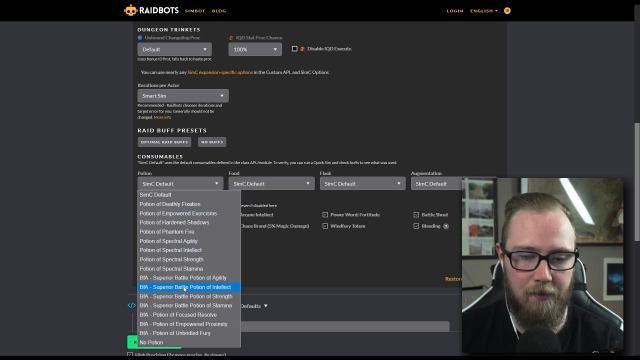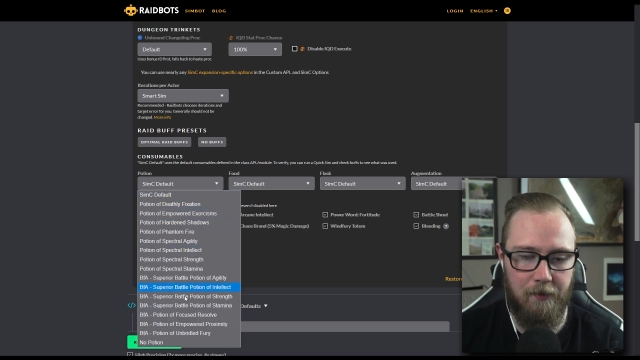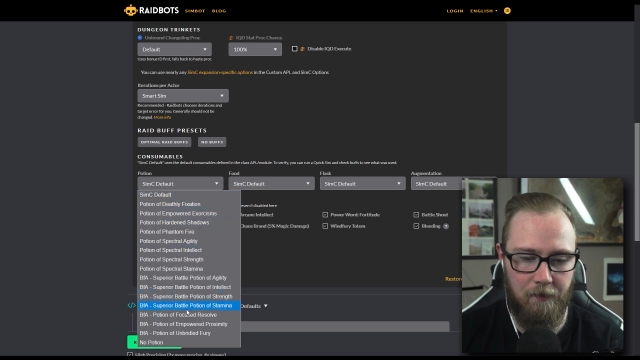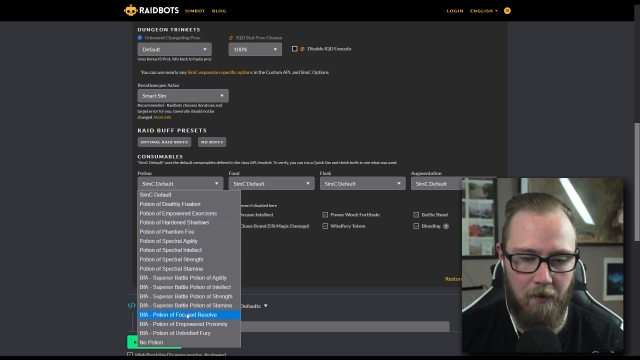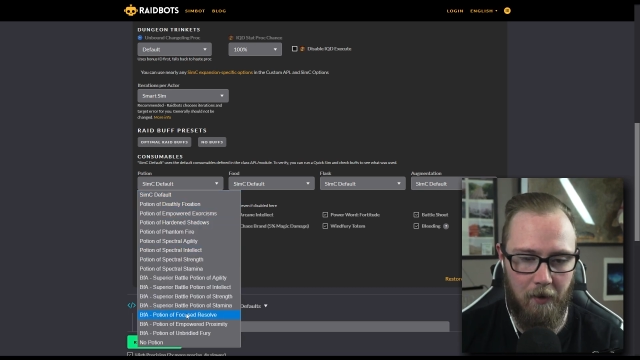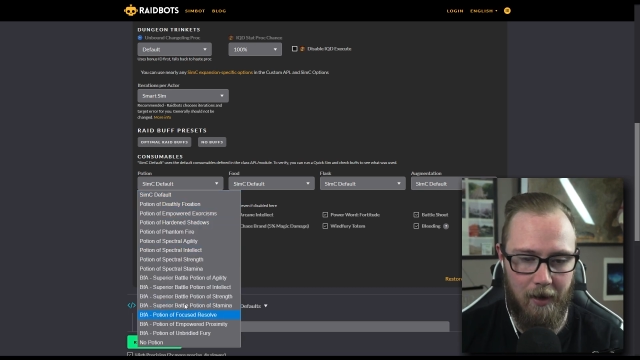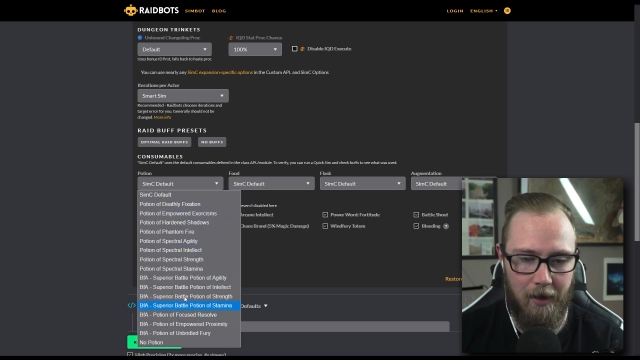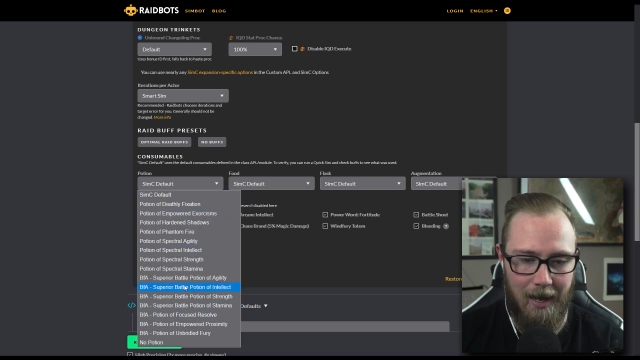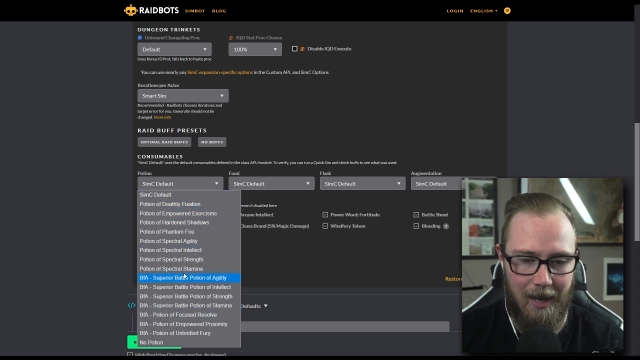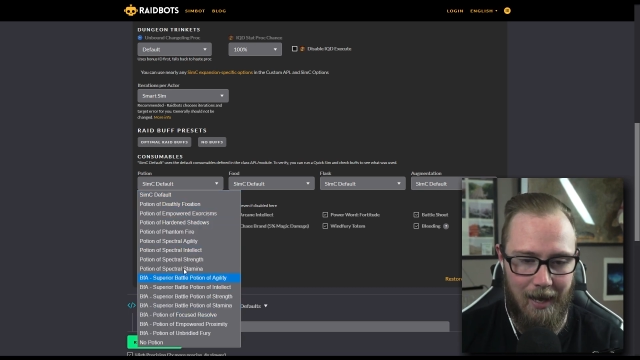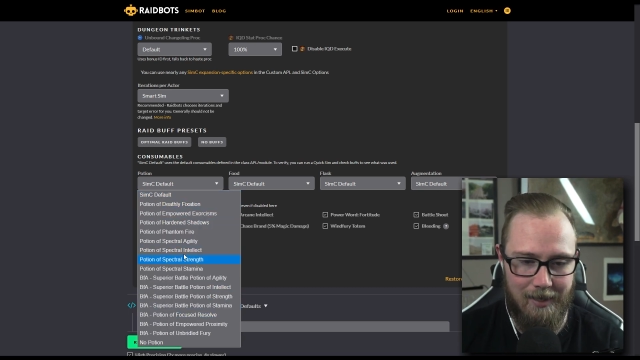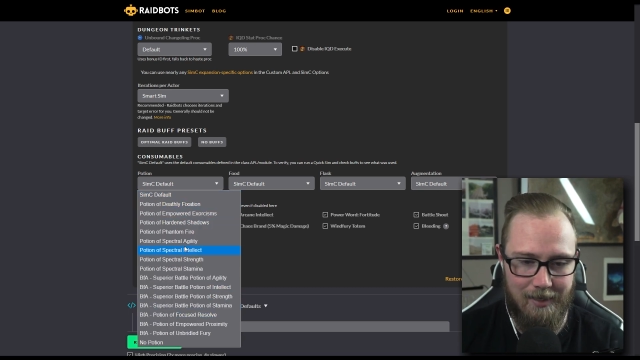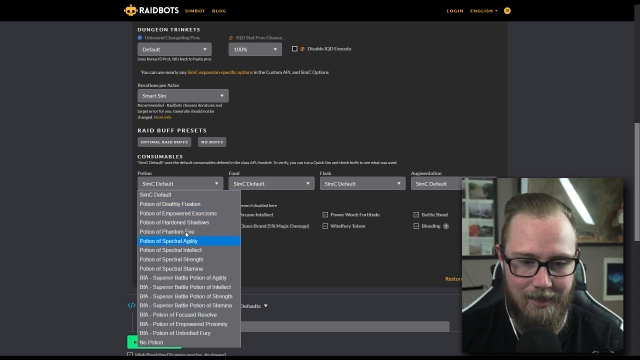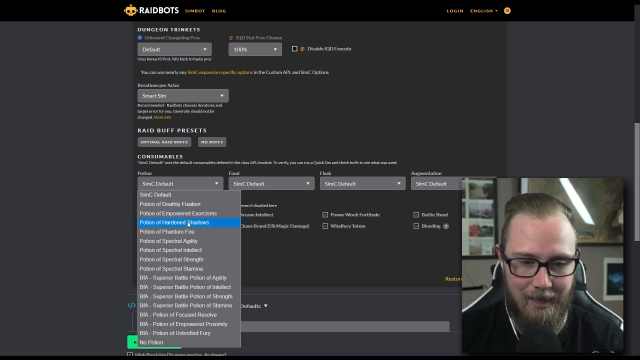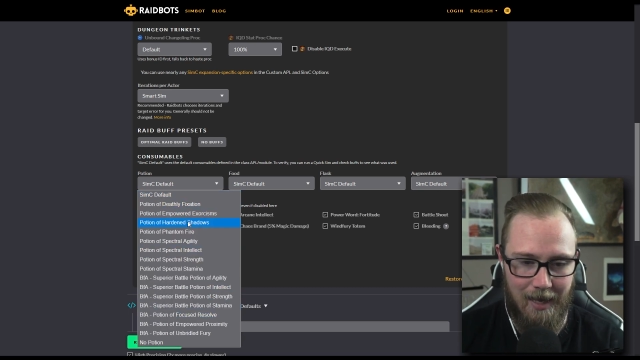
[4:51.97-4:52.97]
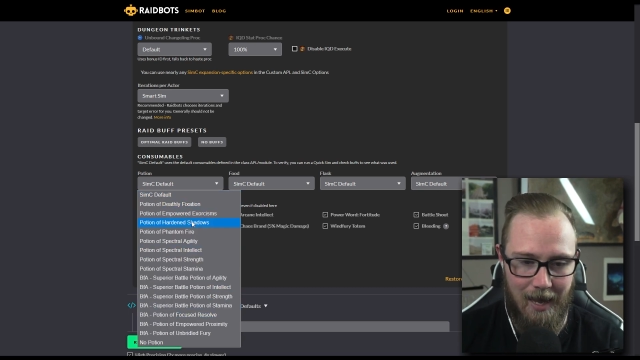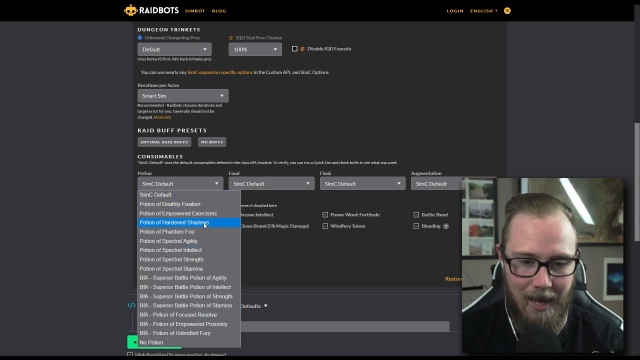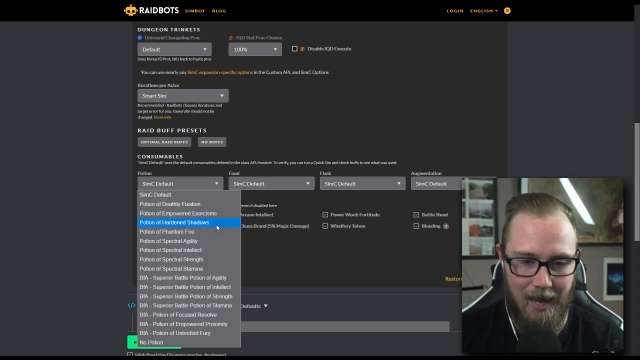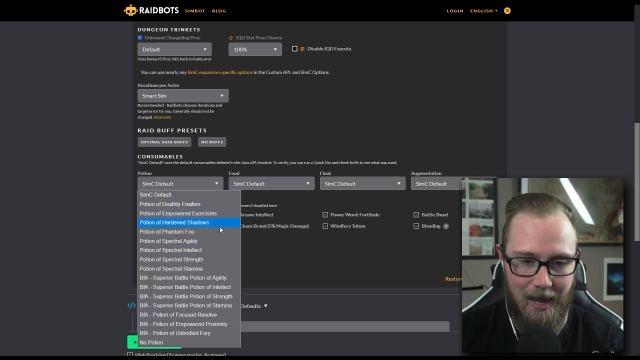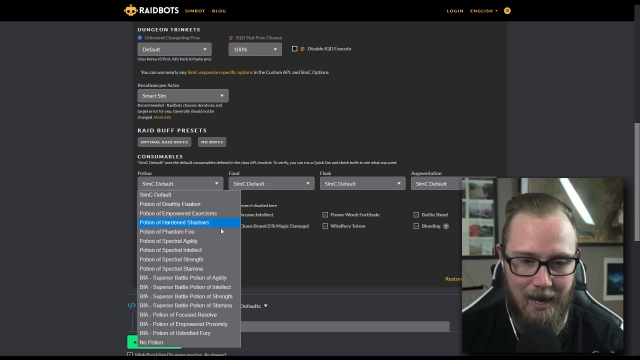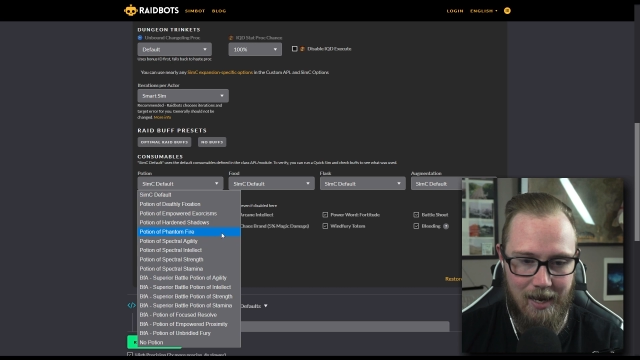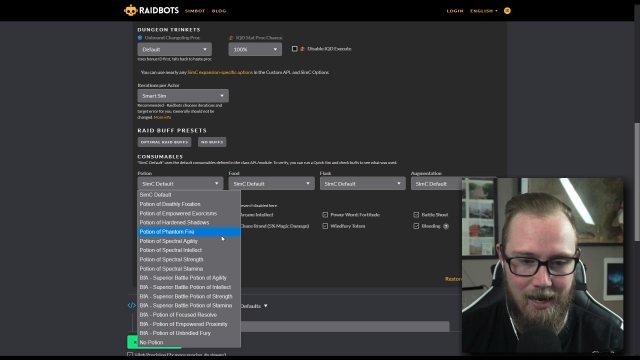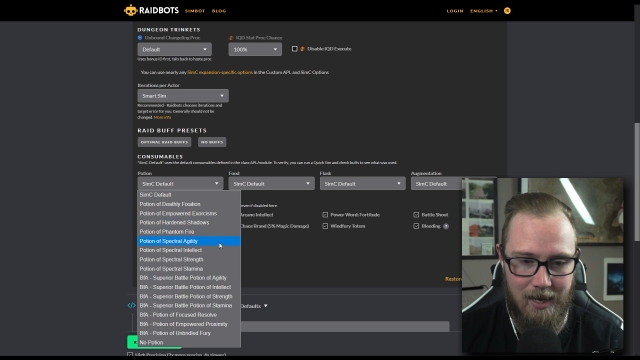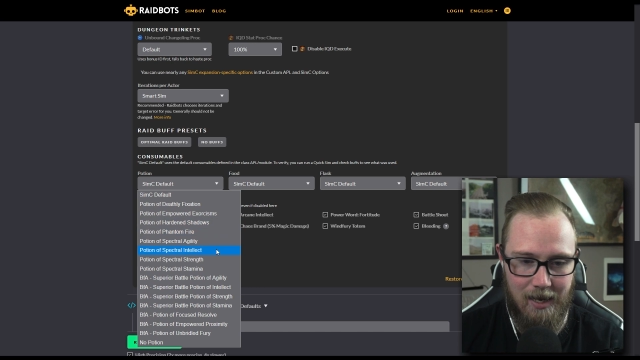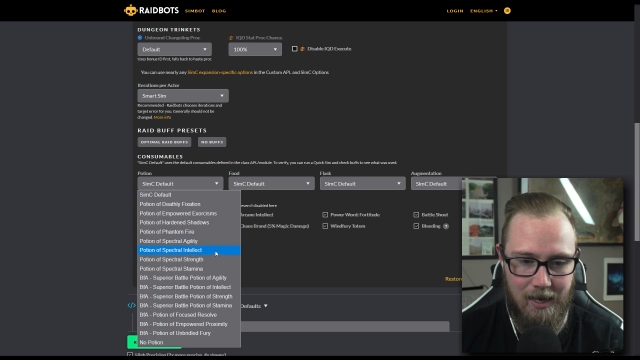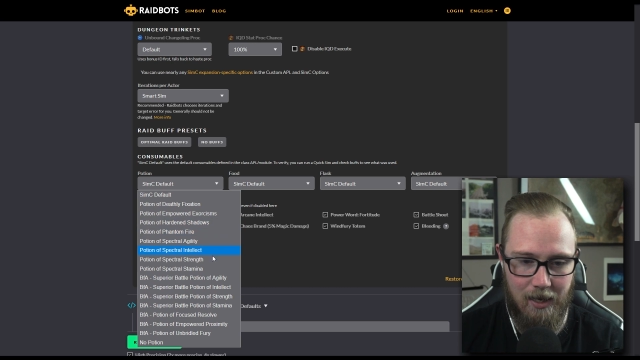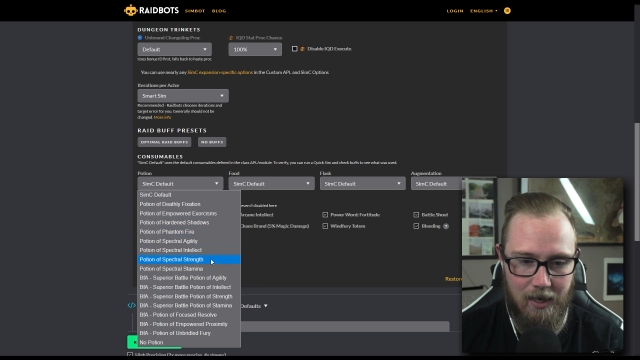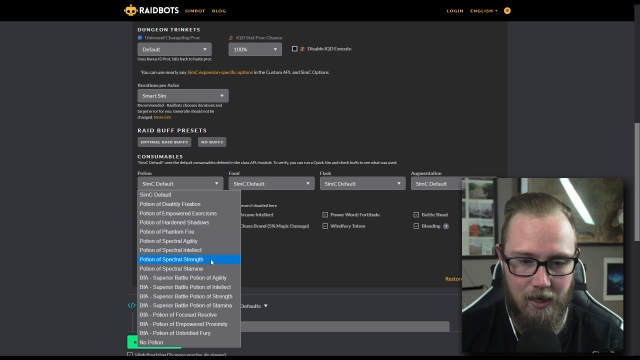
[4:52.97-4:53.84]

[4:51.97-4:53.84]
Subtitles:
fight as a